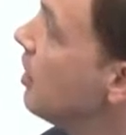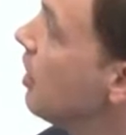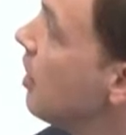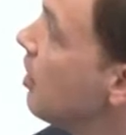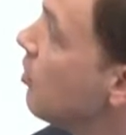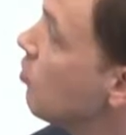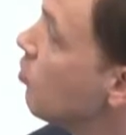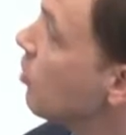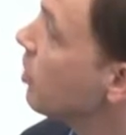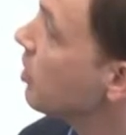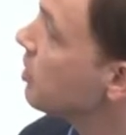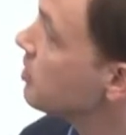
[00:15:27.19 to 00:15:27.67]

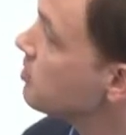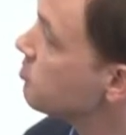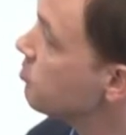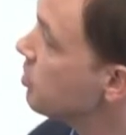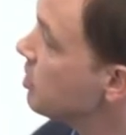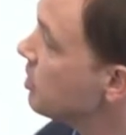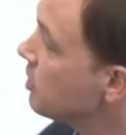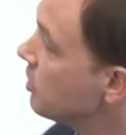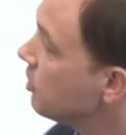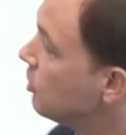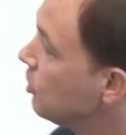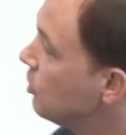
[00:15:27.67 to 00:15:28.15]
and what has
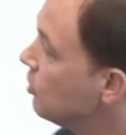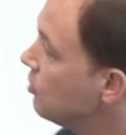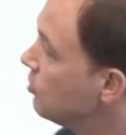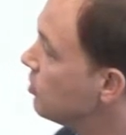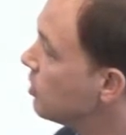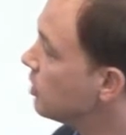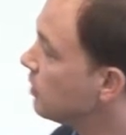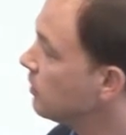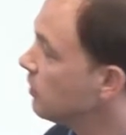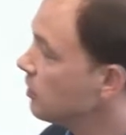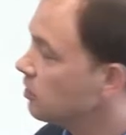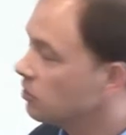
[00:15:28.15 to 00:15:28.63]
been
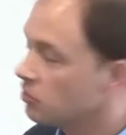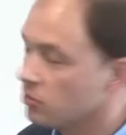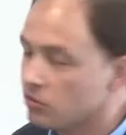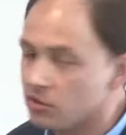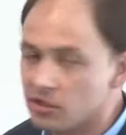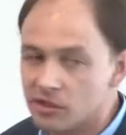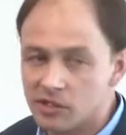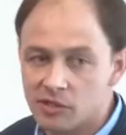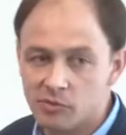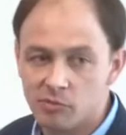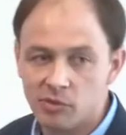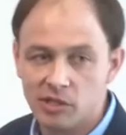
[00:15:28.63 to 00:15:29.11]
included into
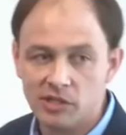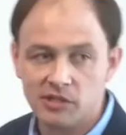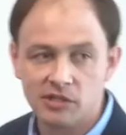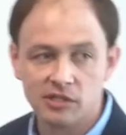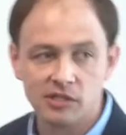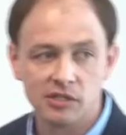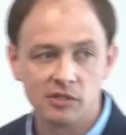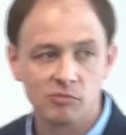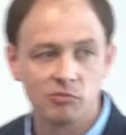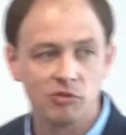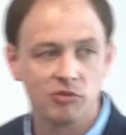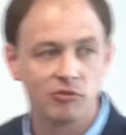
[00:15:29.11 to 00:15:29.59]
the
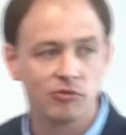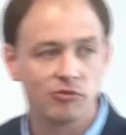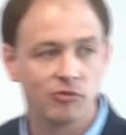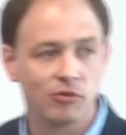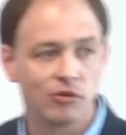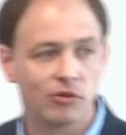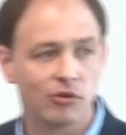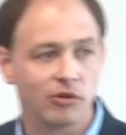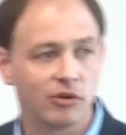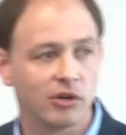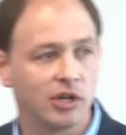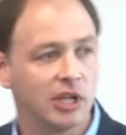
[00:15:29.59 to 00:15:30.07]
species
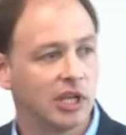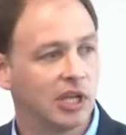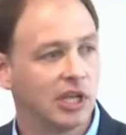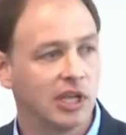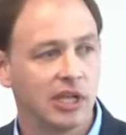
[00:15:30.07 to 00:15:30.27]
before